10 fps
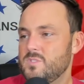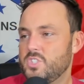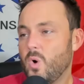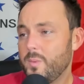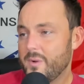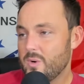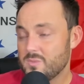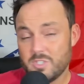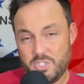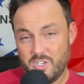Jacoby
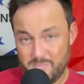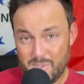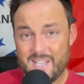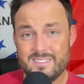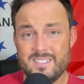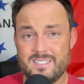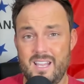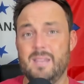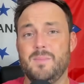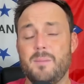Criswell should have played in this
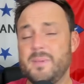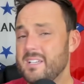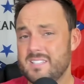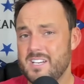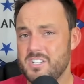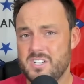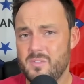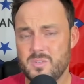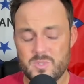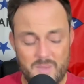game, not because KJ
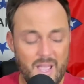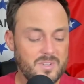Jefferson was bad,